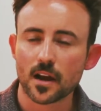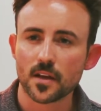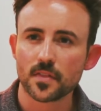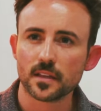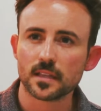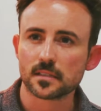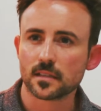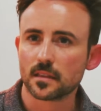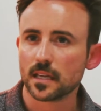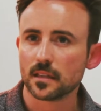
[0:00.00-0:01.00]
And I think that's
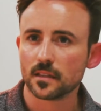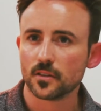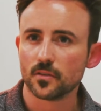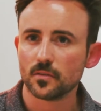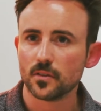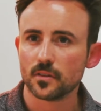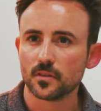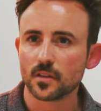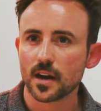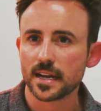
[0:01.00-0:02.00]
a thing that you,
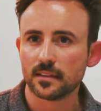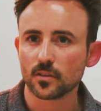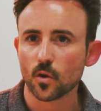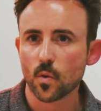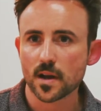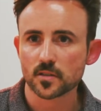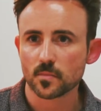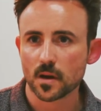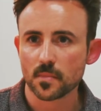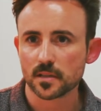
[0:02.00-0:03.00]
you, that I need to always
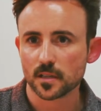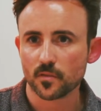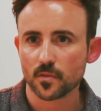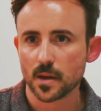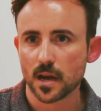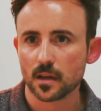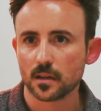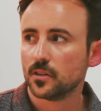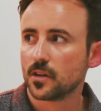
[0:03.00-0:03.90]
remind myself about.